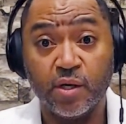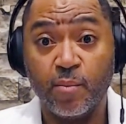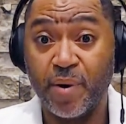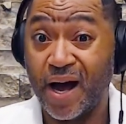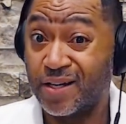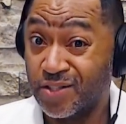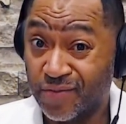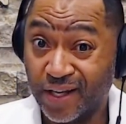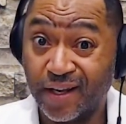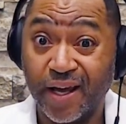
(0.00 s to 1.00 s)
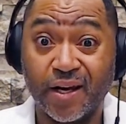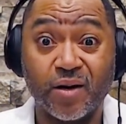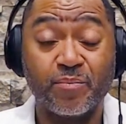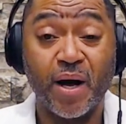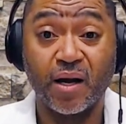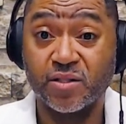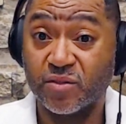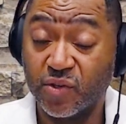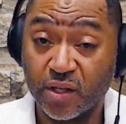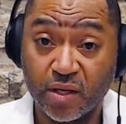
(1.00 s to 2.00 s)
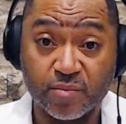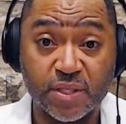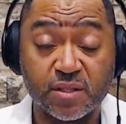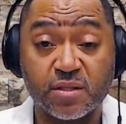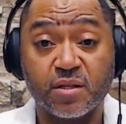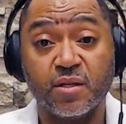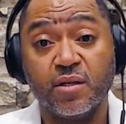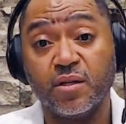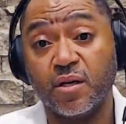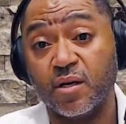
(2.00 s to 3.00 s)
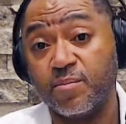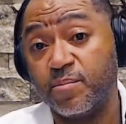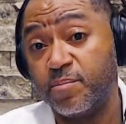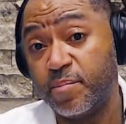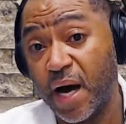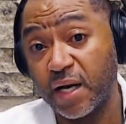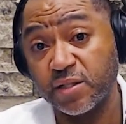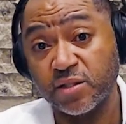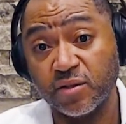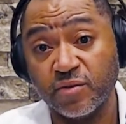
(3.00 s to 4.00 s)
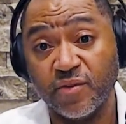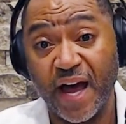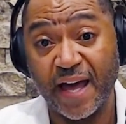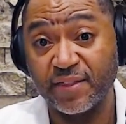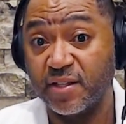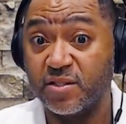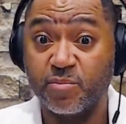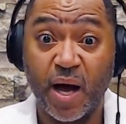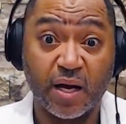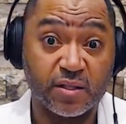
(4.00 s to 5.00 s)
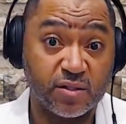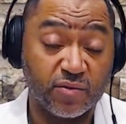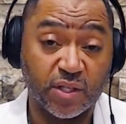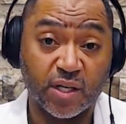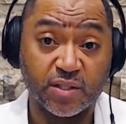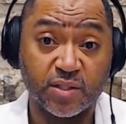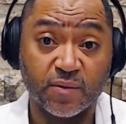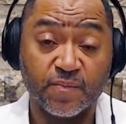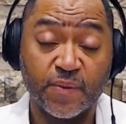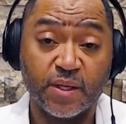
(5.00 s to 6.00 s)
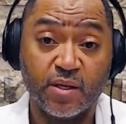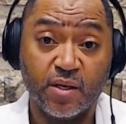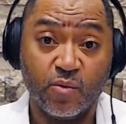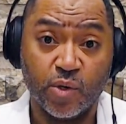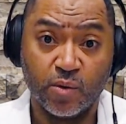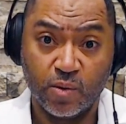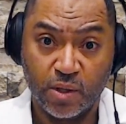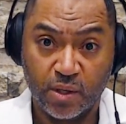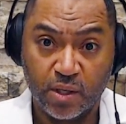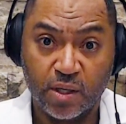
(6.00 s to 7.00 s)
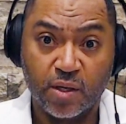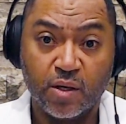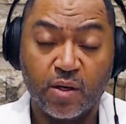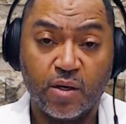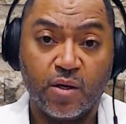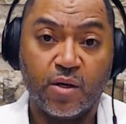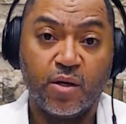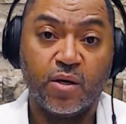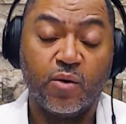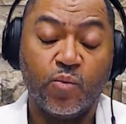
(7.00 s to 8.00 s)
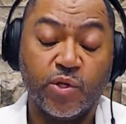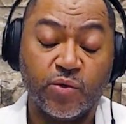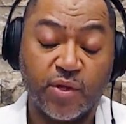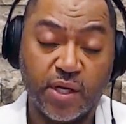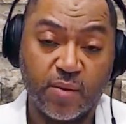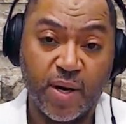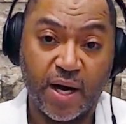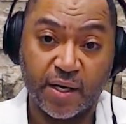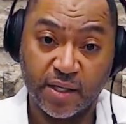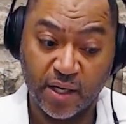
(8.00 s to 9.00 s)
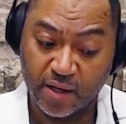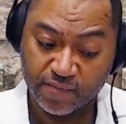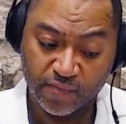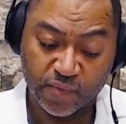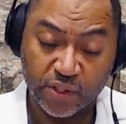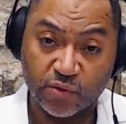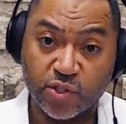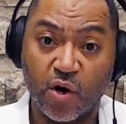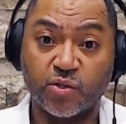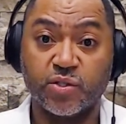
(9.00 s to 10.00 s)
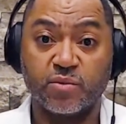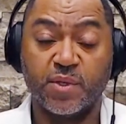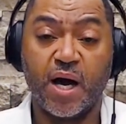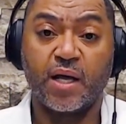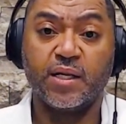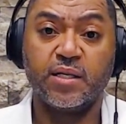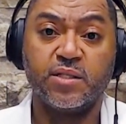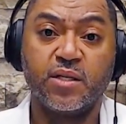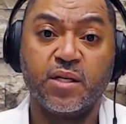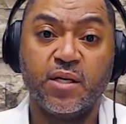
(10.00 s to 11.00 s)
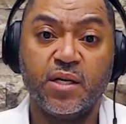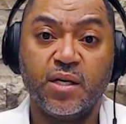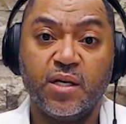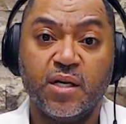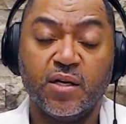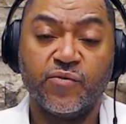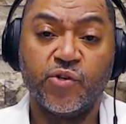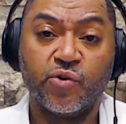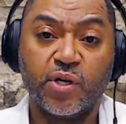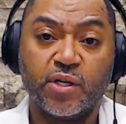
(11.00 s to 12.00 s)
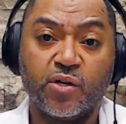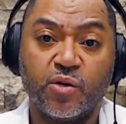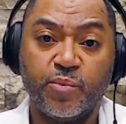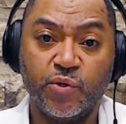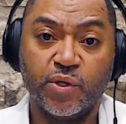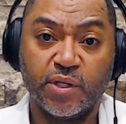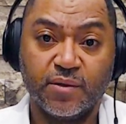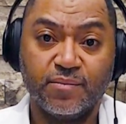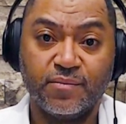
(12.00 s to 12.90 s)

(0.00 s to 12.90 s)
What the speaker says: pockets of Atlanta, pockets of Columbus, uh, pockets of Athens, pockets of Augusta. Well, when you think about it, and I, talk to some colleagues, if you're in a community